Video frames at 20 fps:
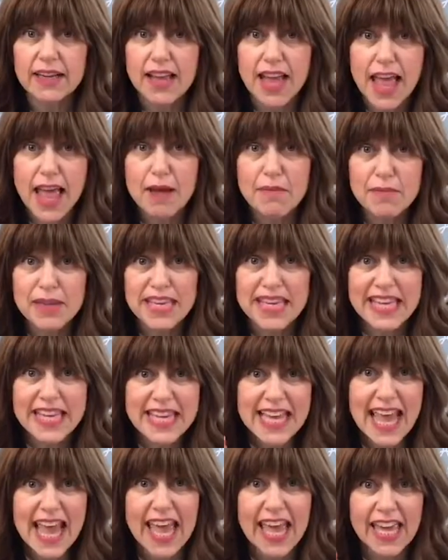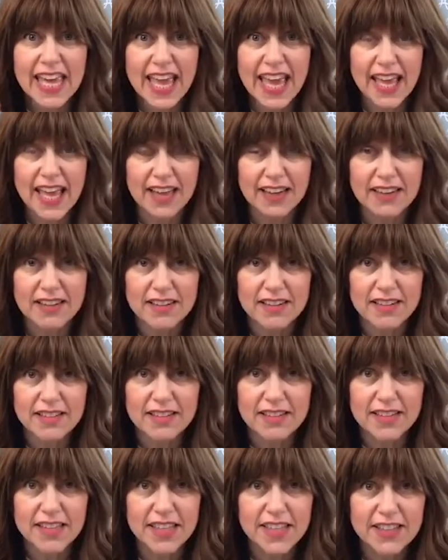M E A N.
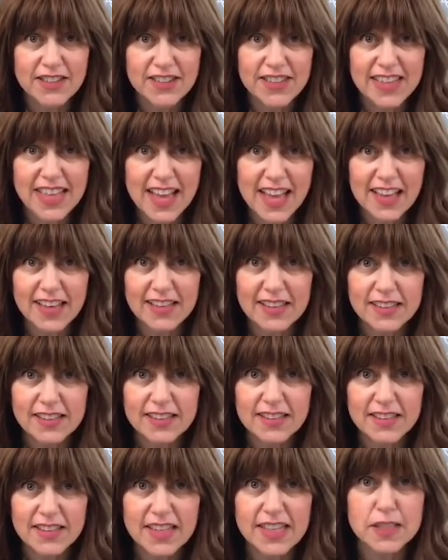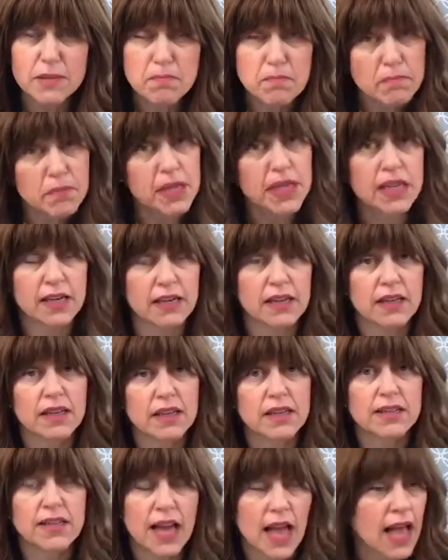You hearing that? It's mean
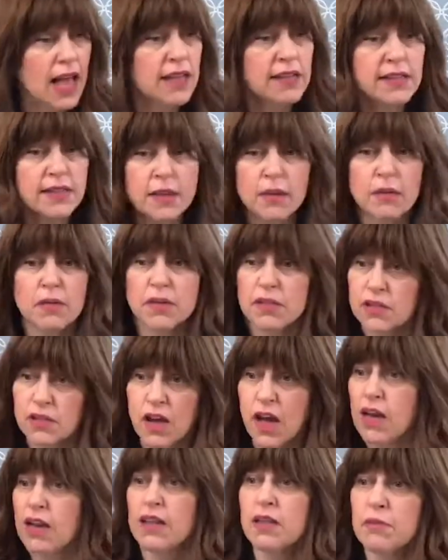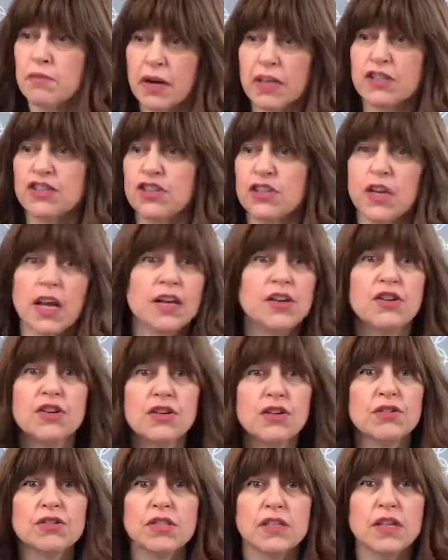to ask some. It's not in the budget, and
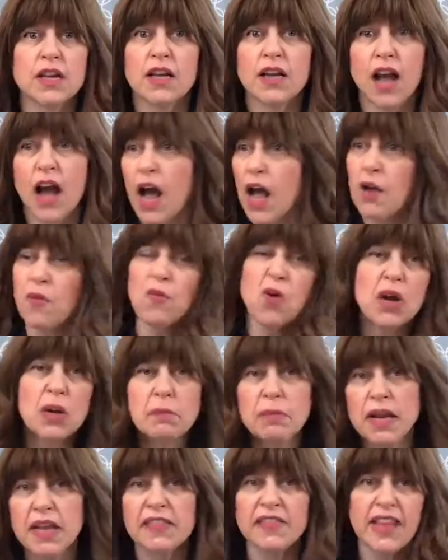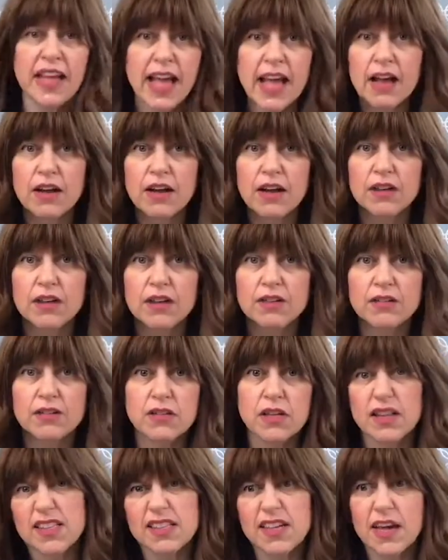you're saying, "I want to paint the house."
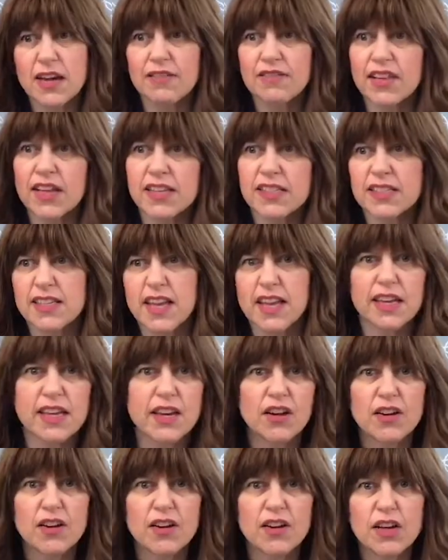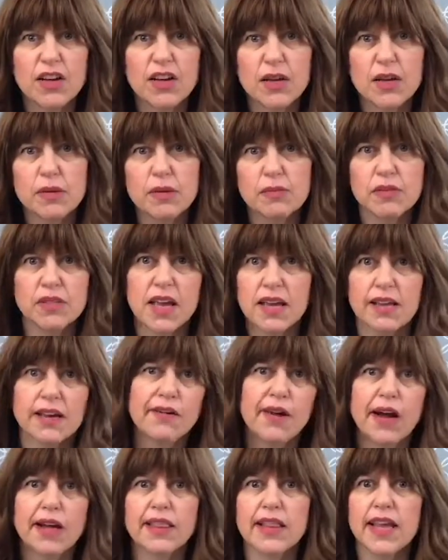That's kind of like saying, you know, him saying, you know,
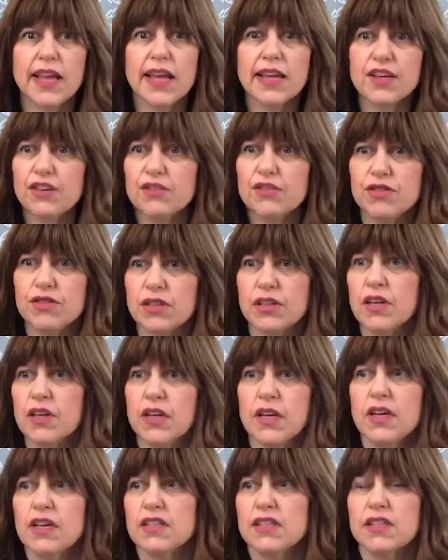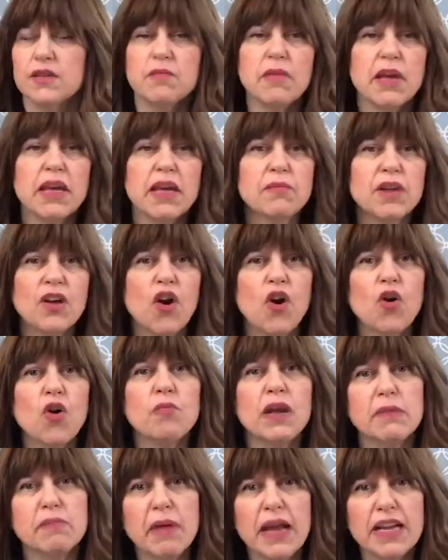"I'd like you to to make me
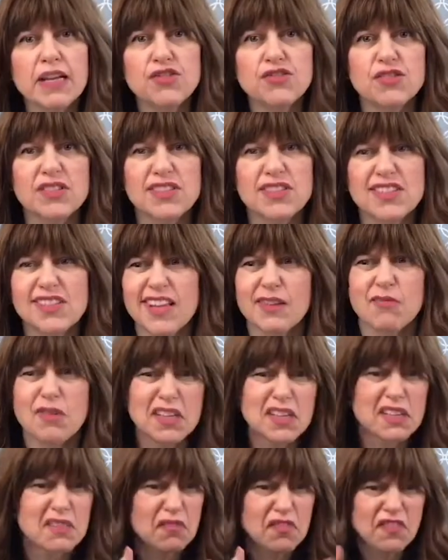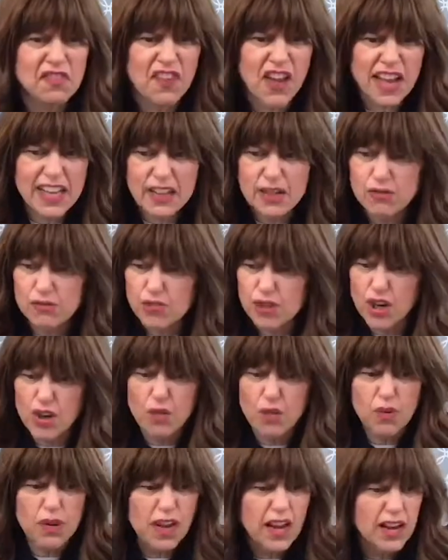homemade pastries," and like, well, you phyllo
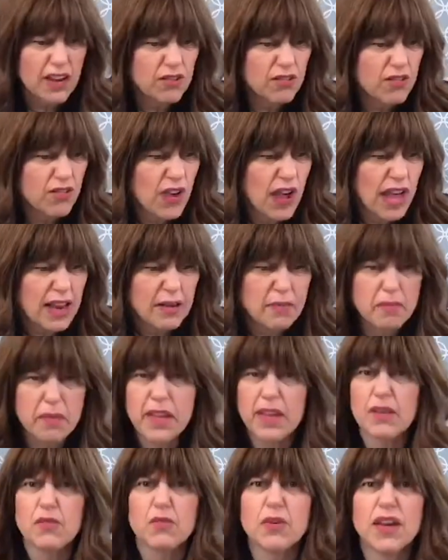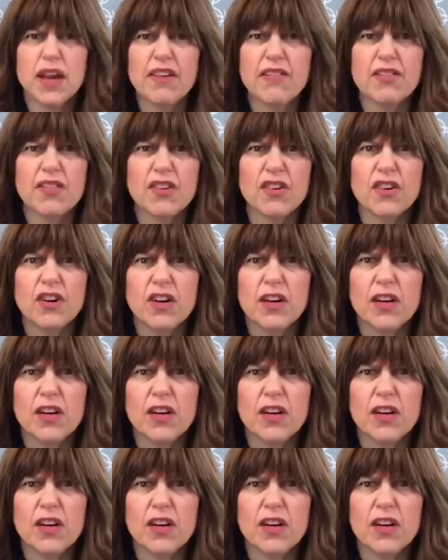dough, and I don't know how to make whatever,